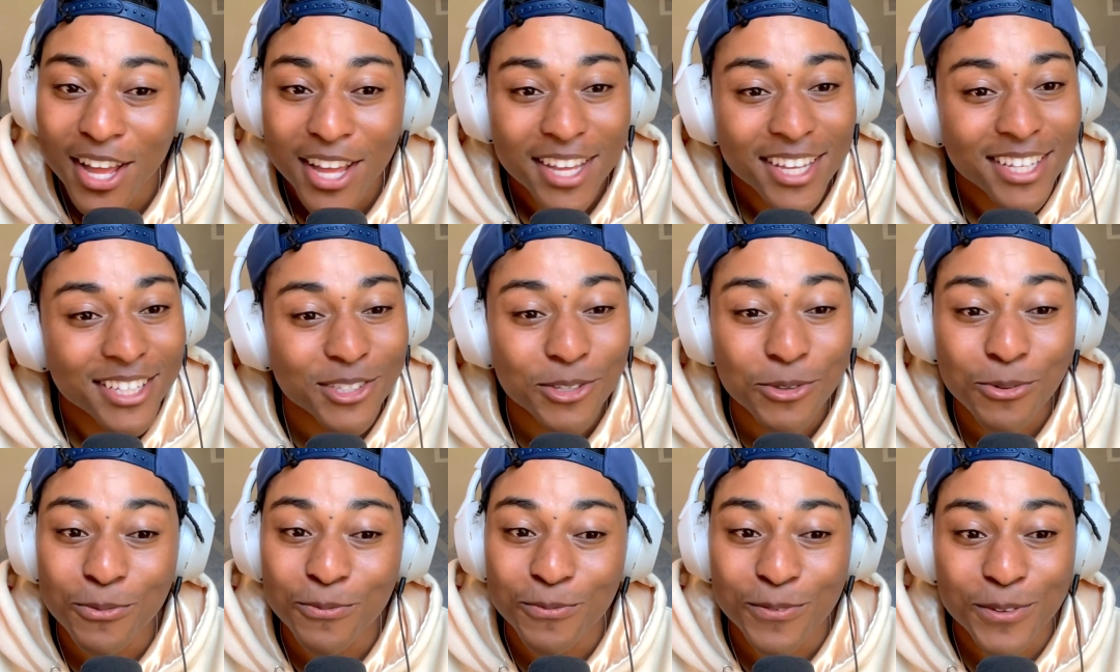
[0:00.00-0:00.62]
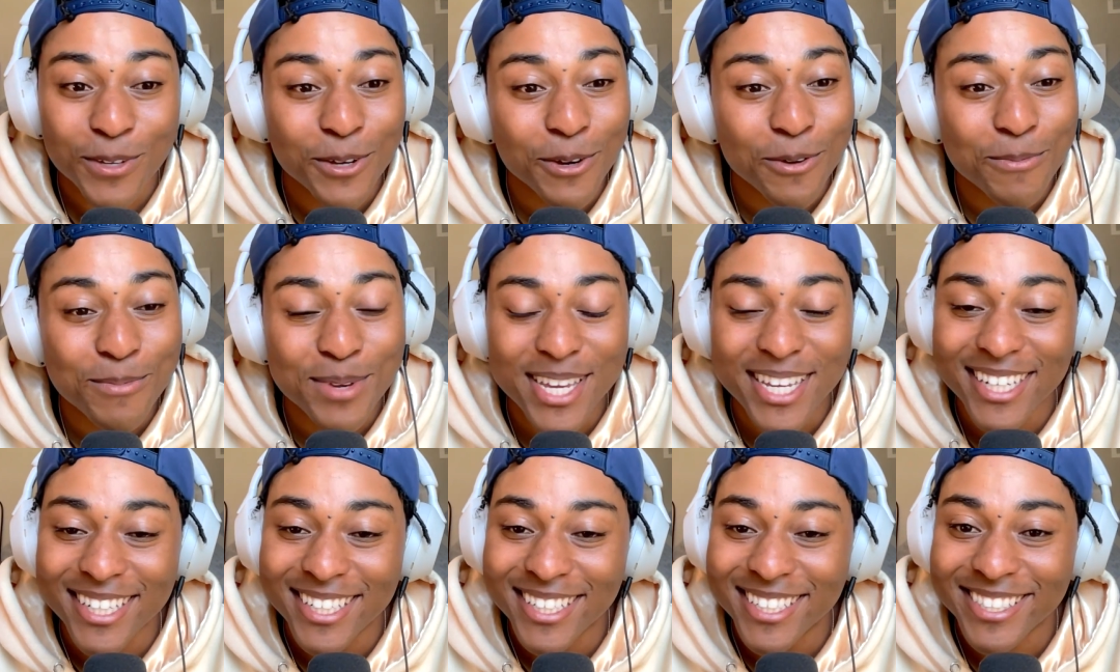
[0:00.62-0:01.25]
You feel
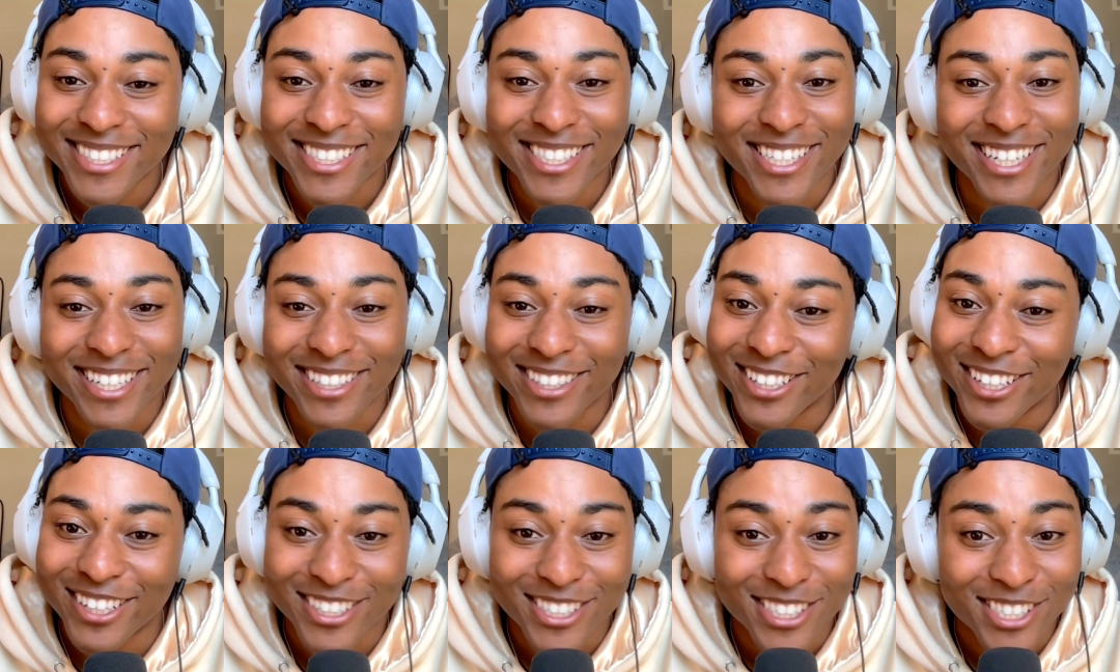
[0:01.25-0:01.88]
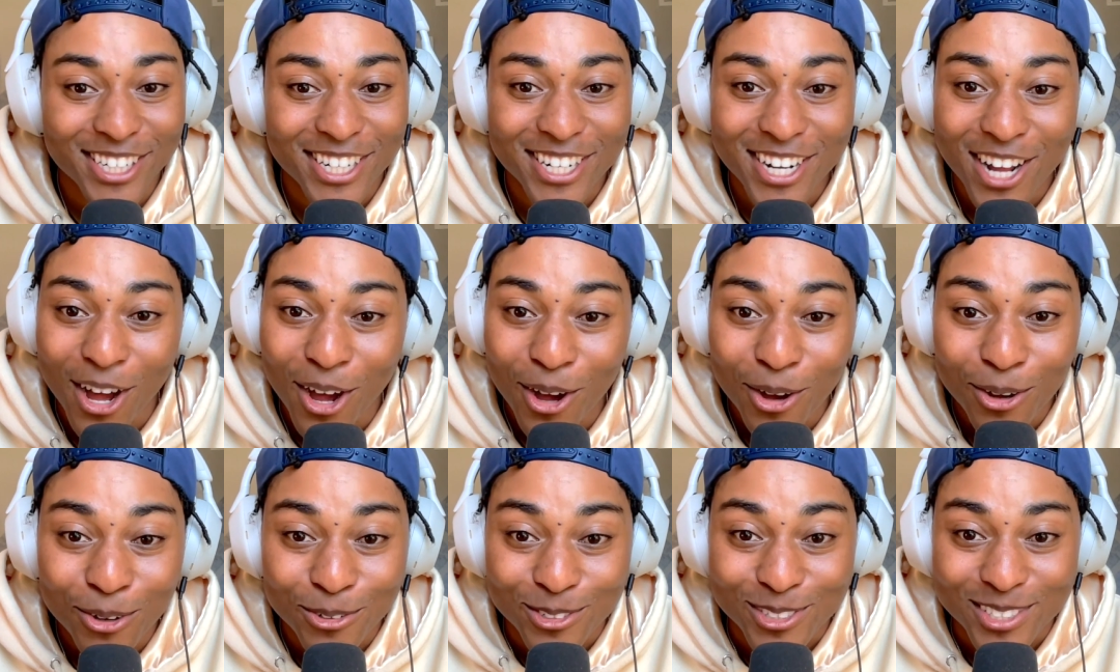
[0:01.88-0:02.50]
me? She
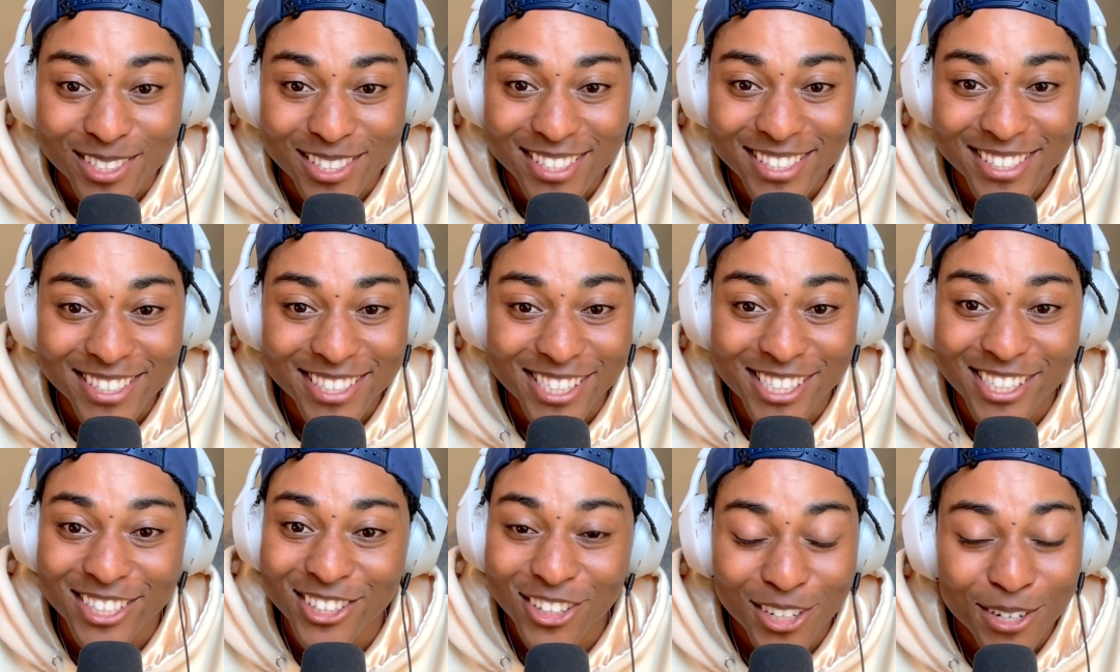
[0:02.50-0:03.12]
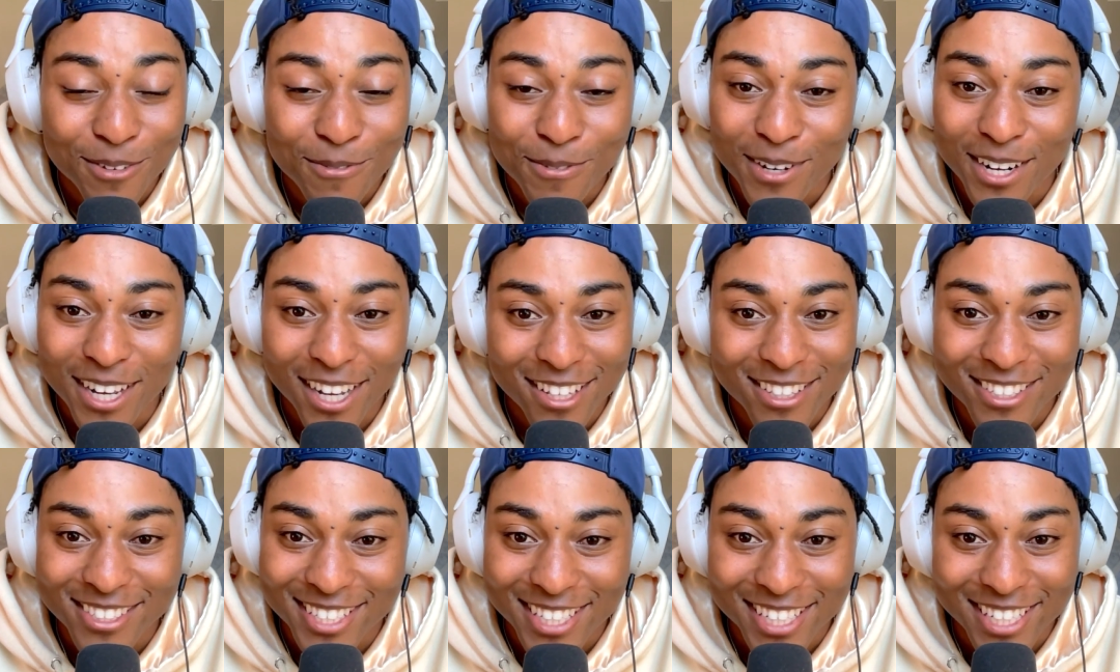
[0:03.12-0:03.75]
knows. She looking for the
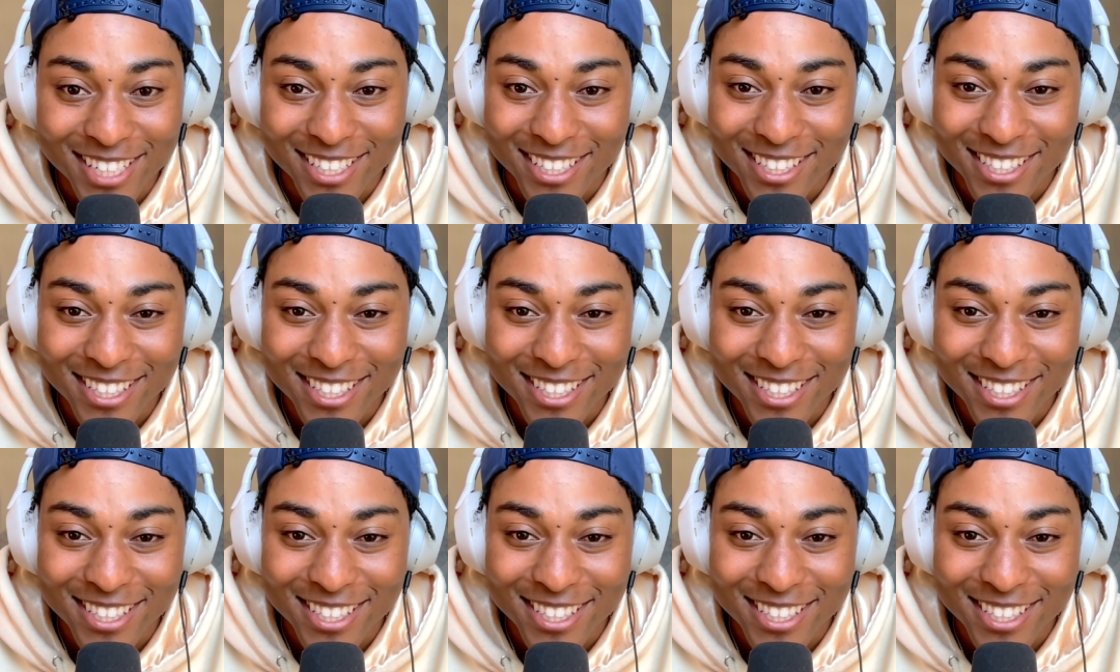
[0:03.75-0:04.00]
other teeth.